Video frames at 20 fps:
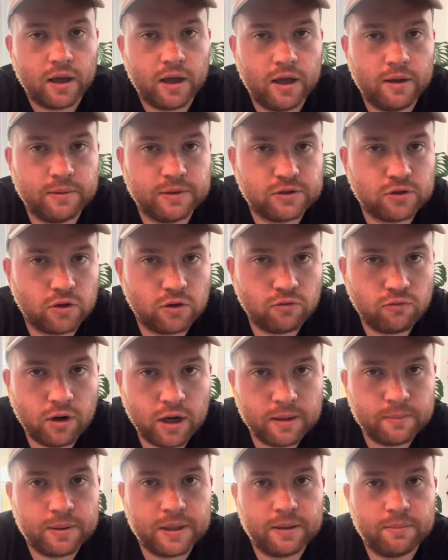He's got the
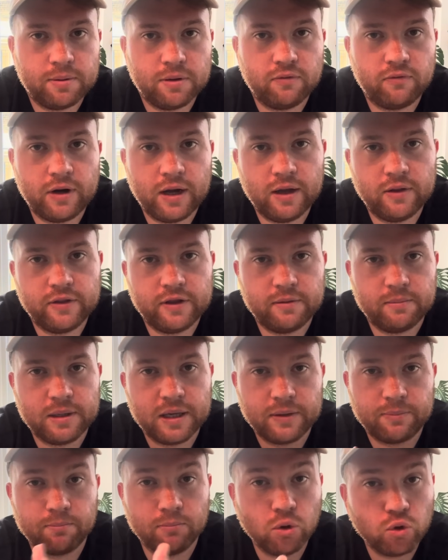right people around him. He
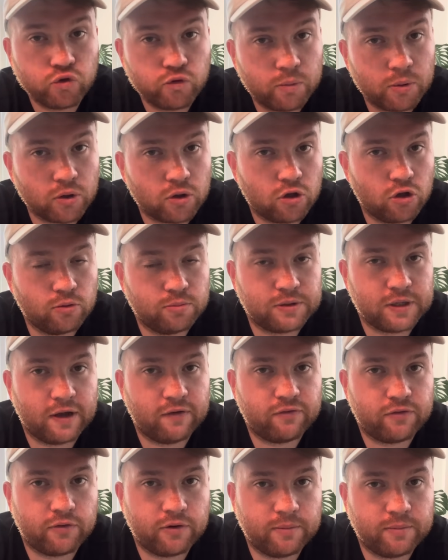had multiple clubs
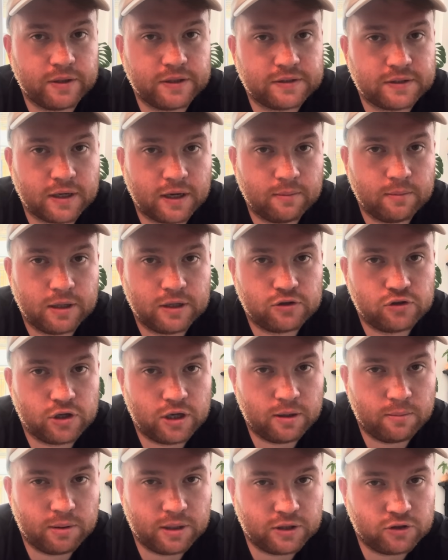after him this time last
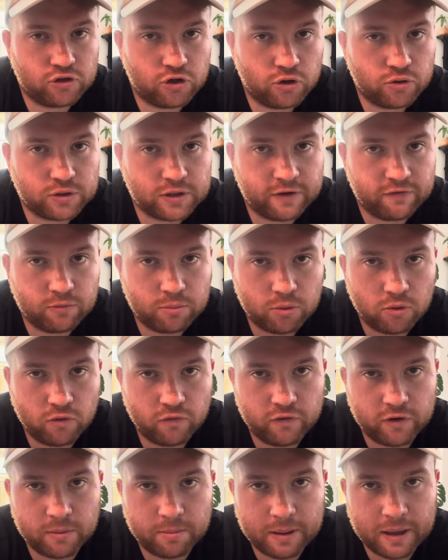year, but he chose Liverpool
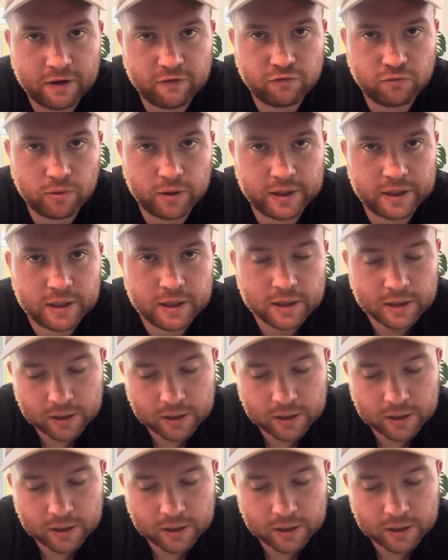for the pathway.